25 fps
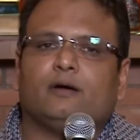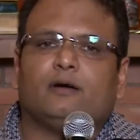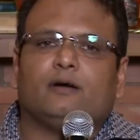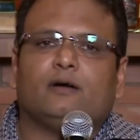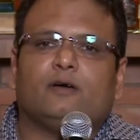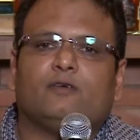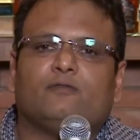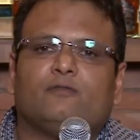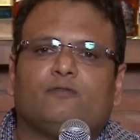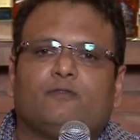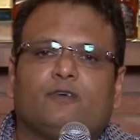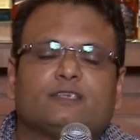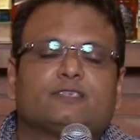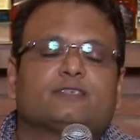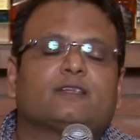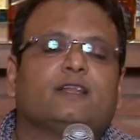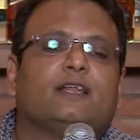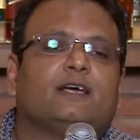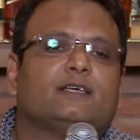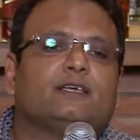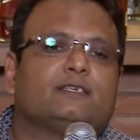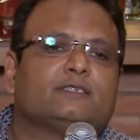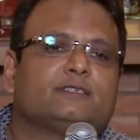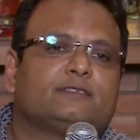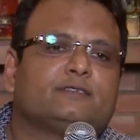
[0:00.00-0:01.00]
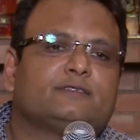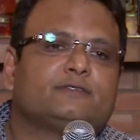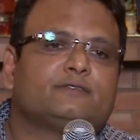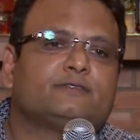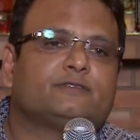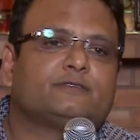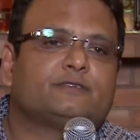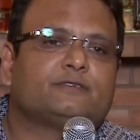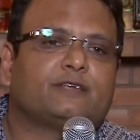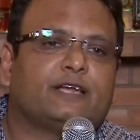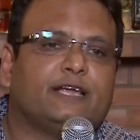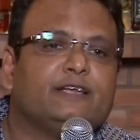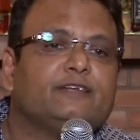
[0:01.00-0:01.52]
a first-class
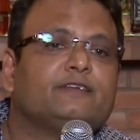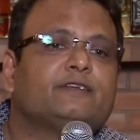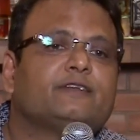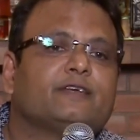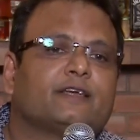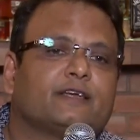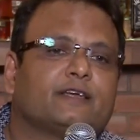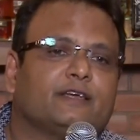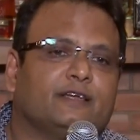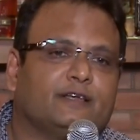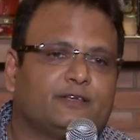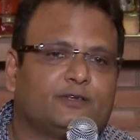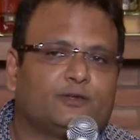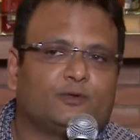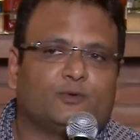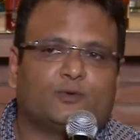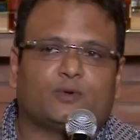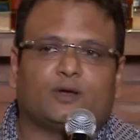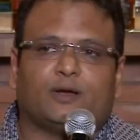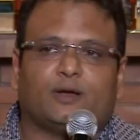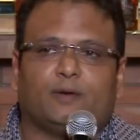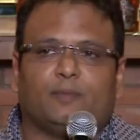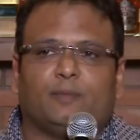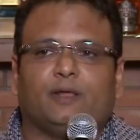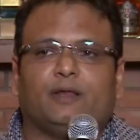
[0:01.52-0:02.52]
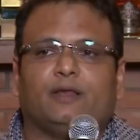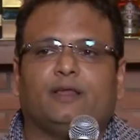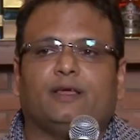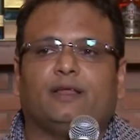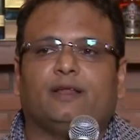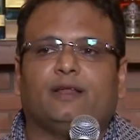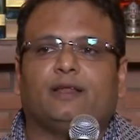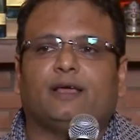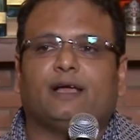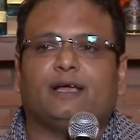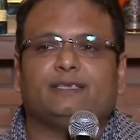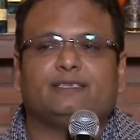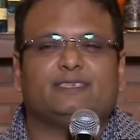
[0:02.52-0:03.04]
train ticket to come in,
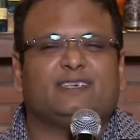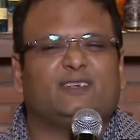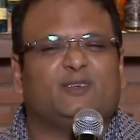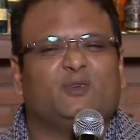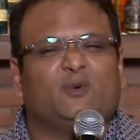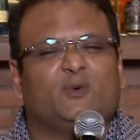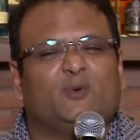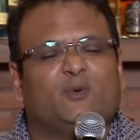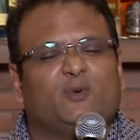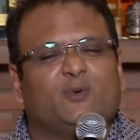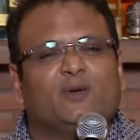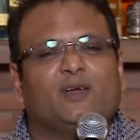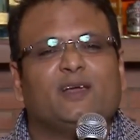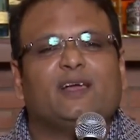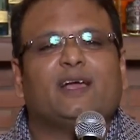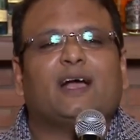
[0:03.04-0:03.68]
and I said, no.